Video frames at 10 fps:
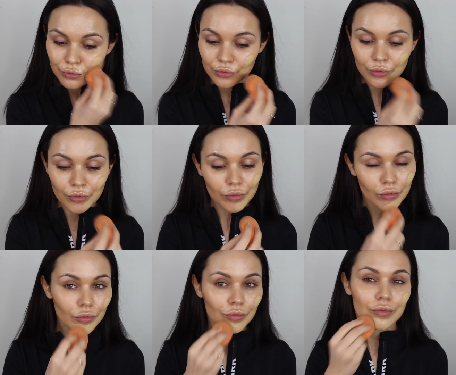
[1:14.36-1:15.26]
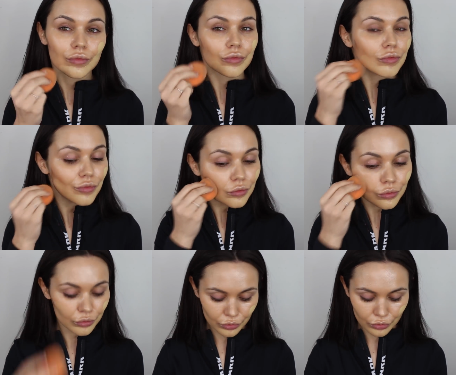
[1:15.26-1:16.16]

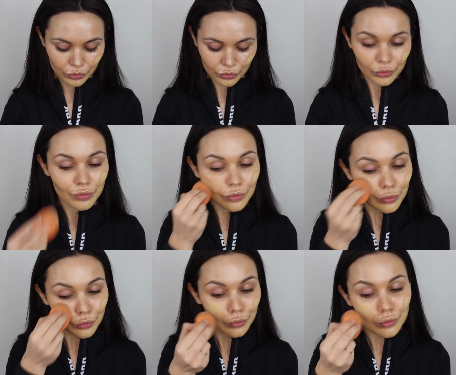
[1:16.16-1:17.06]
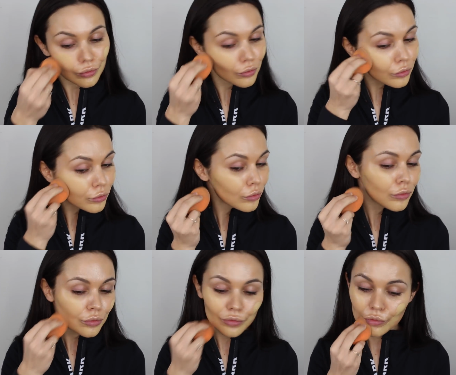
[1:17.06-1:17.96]

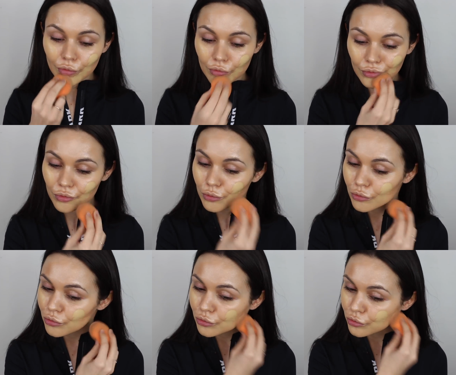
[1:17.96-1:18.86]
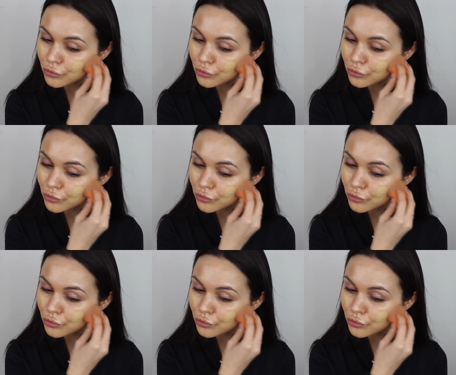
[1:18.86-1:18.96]
[no speech]